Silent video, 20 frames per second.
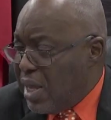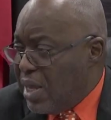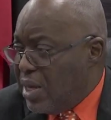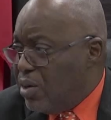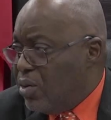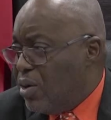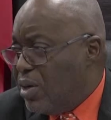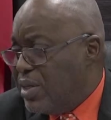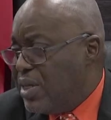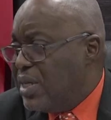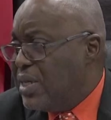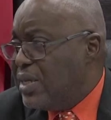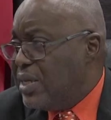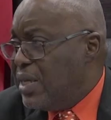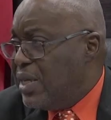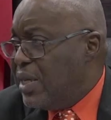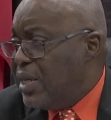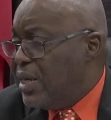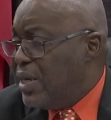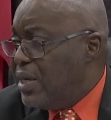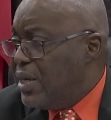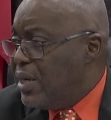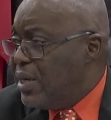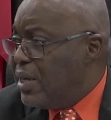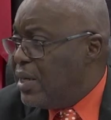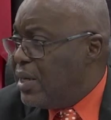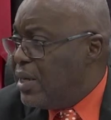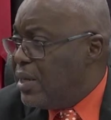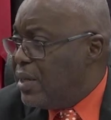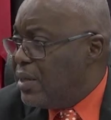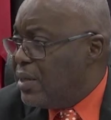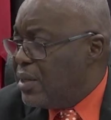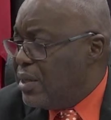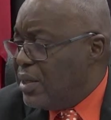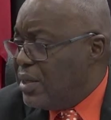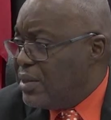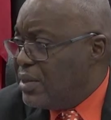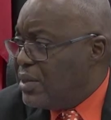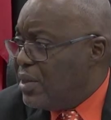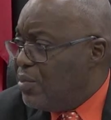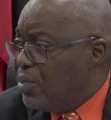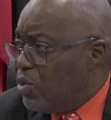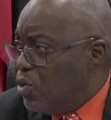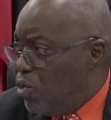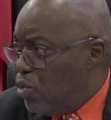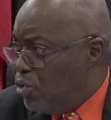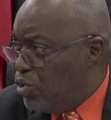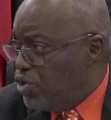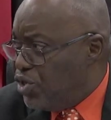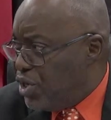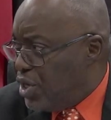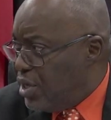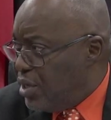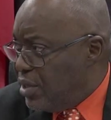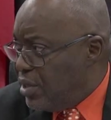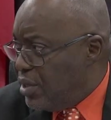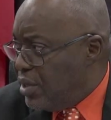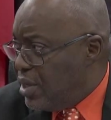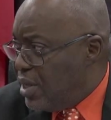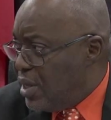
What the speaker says: and all they need is some coaching